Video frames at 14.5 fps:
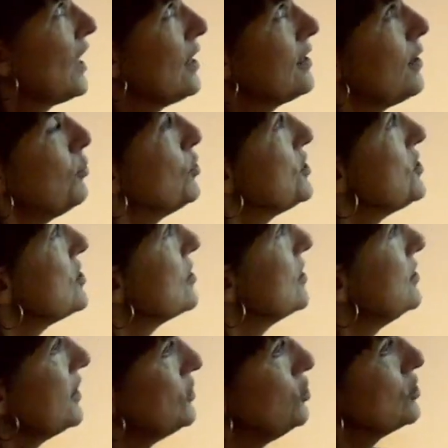And that was
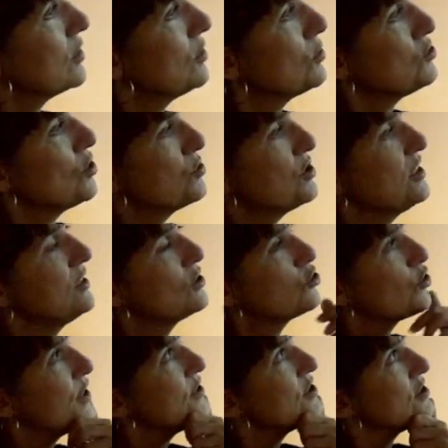that you can also see the
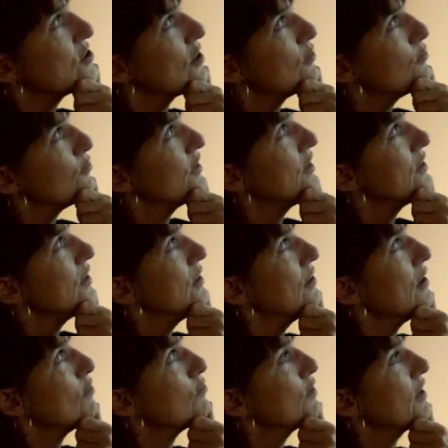traces of in
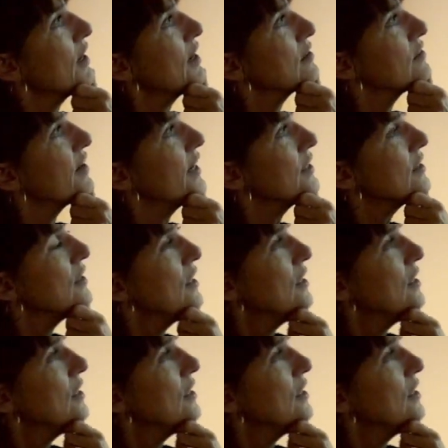Afrikaanderwijk.